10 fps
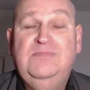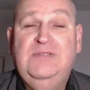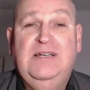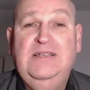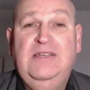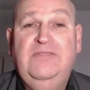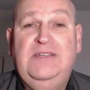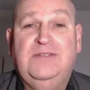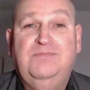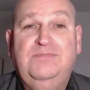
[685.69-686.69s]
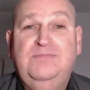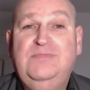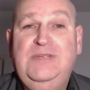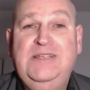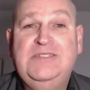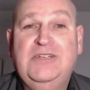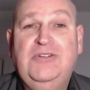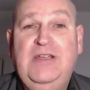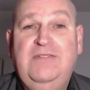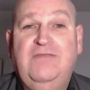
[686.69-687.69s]
I love it. It's a
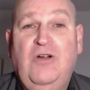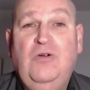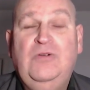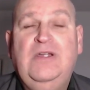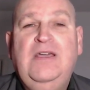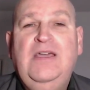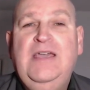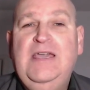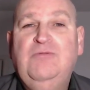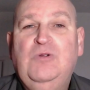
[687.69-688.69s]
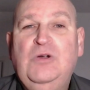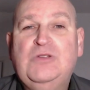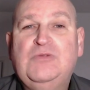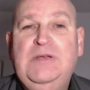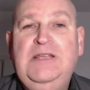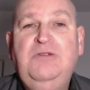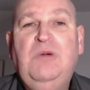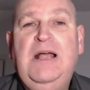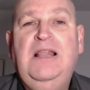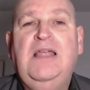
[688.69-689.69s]
great phone. It works really
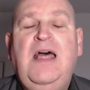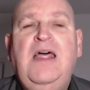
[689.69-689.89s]
well.